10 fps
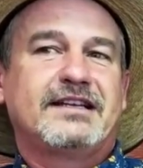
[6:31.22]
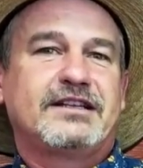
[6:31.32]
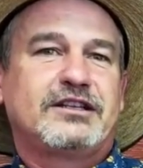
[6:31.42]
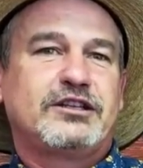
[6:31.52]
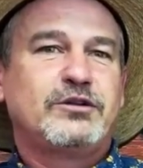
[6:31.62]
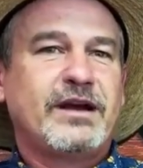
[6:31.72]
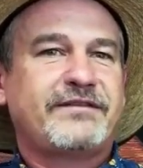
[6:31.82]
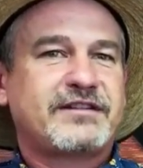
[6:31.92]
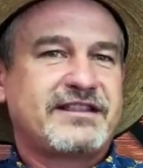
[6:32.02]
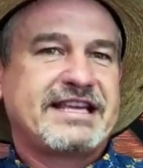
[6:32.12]
you have
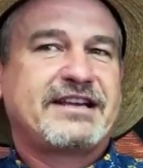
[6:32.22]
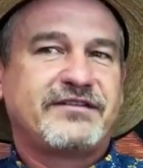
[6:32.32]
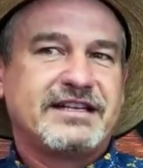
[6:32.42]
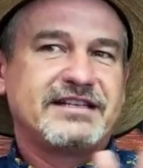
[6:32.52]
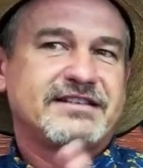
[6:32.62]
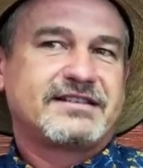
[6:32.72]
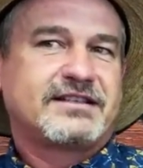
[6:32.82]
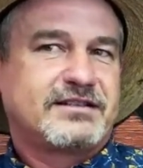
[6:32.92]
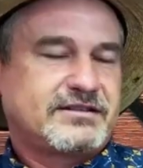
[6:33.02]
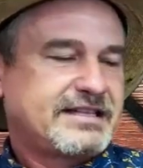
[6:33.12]
to think of it as,
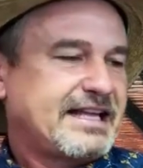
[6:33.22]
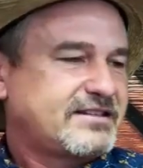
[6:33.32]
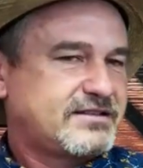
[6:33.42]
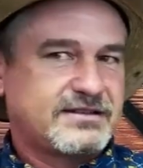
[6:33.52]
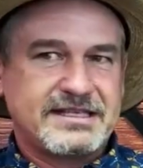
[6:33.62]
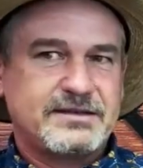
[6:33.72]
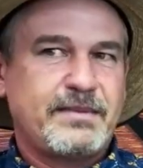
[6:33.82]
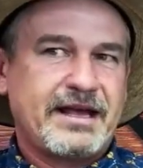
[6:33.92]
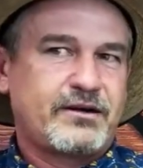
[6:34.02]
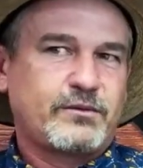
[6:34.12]
that doesn't
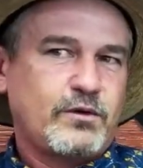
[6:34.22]
matter what